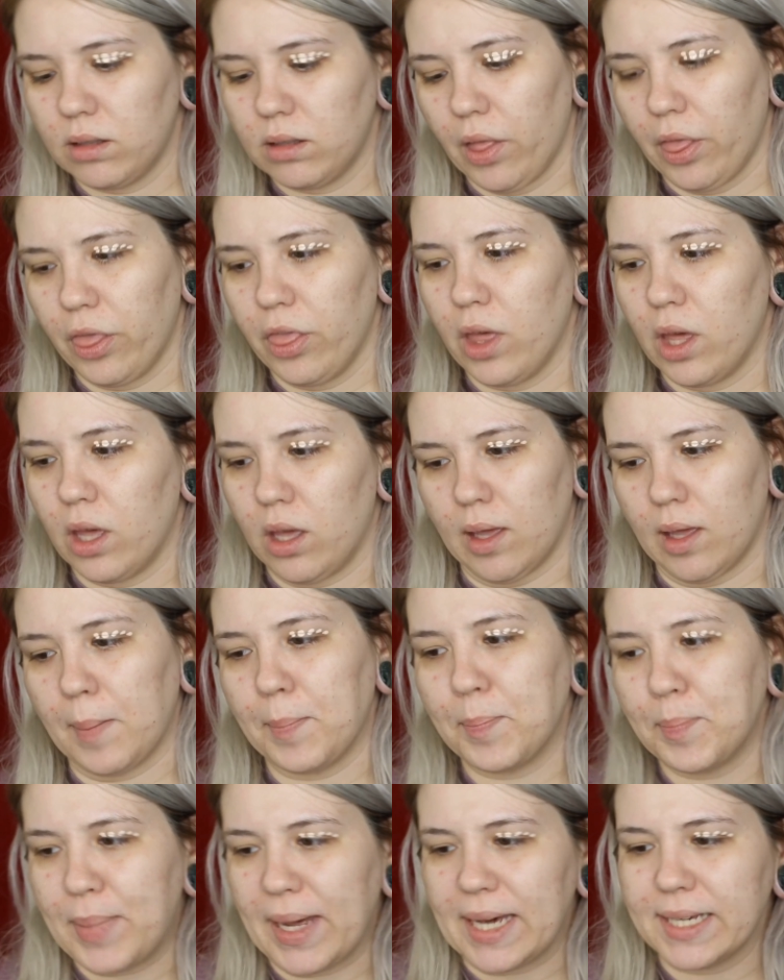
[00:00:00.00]
the
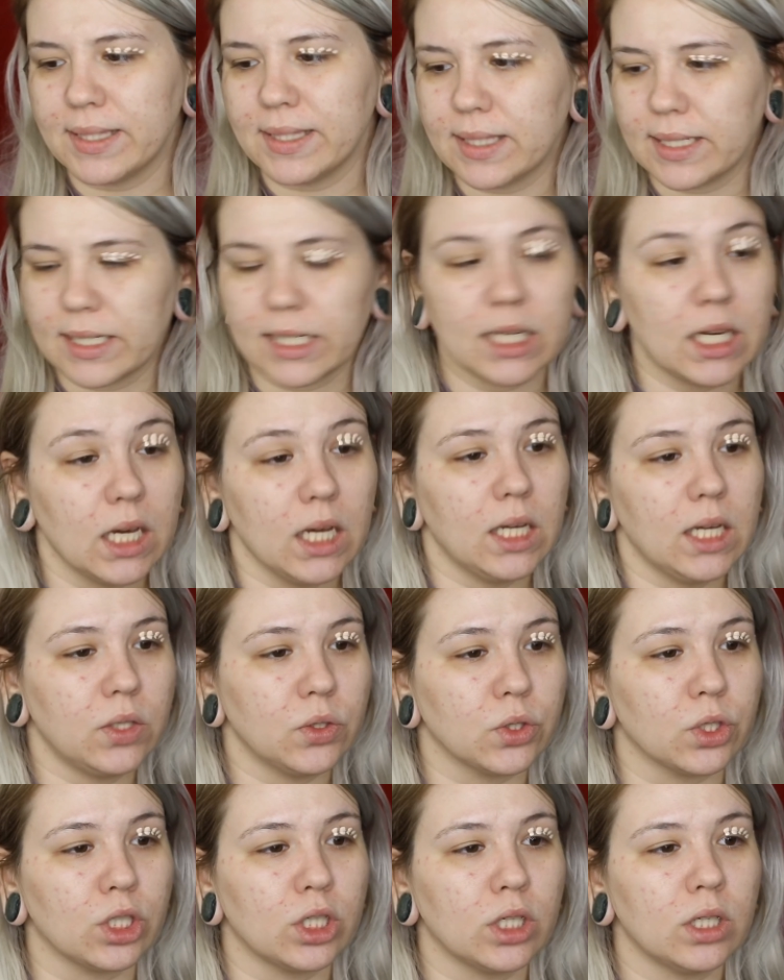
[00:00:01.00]
best
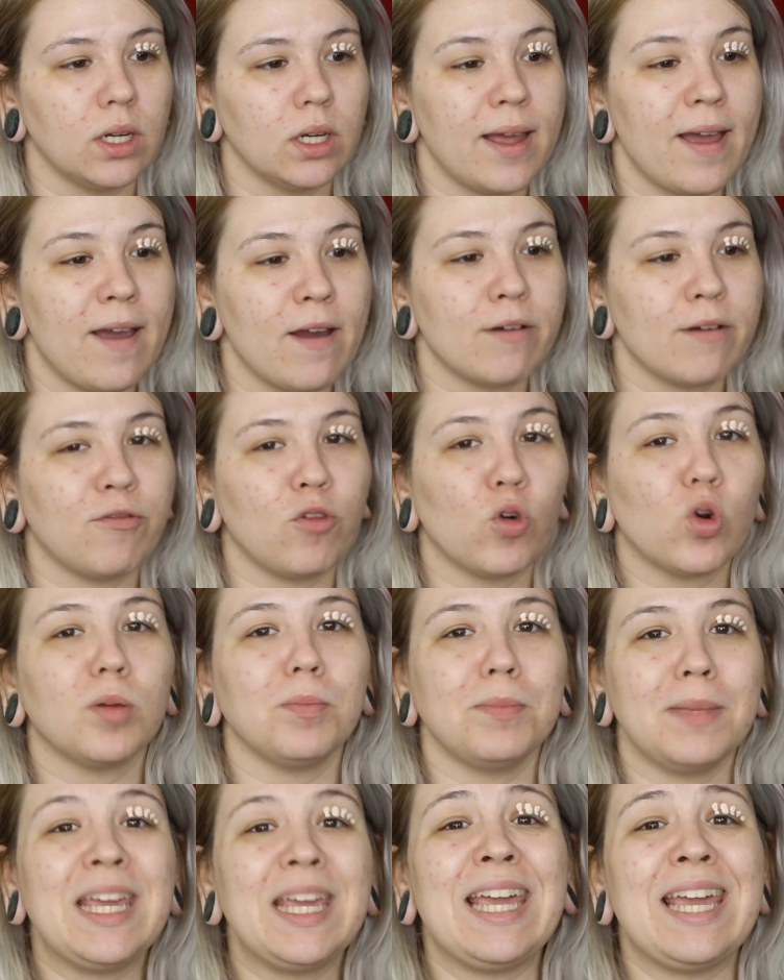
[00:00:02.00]
color for
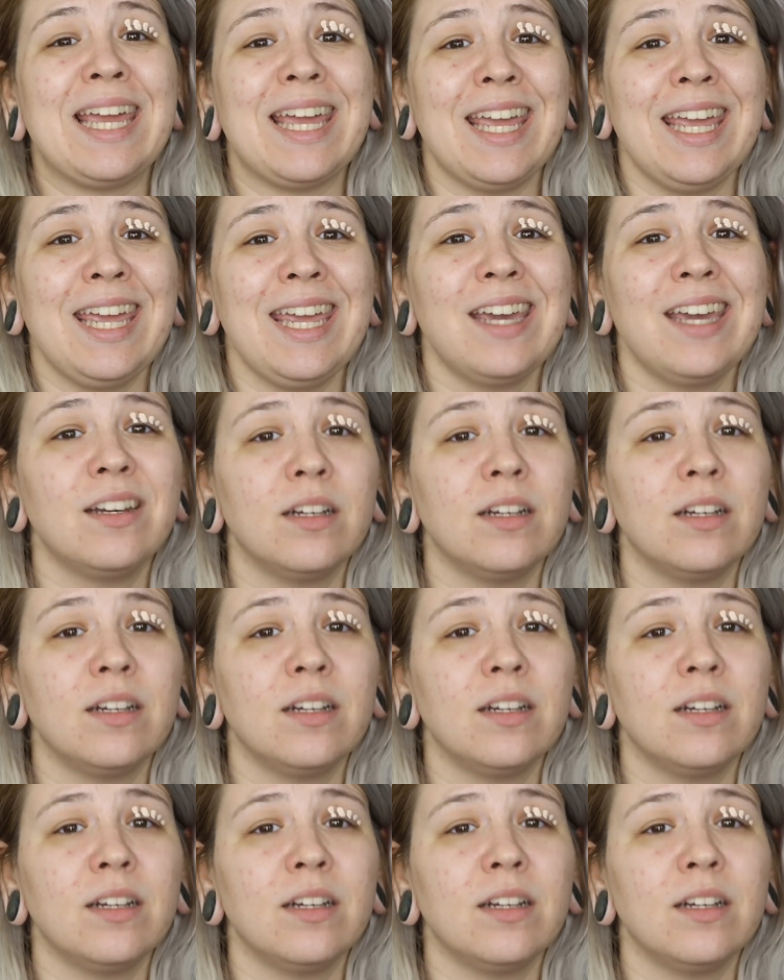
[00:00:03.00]
me.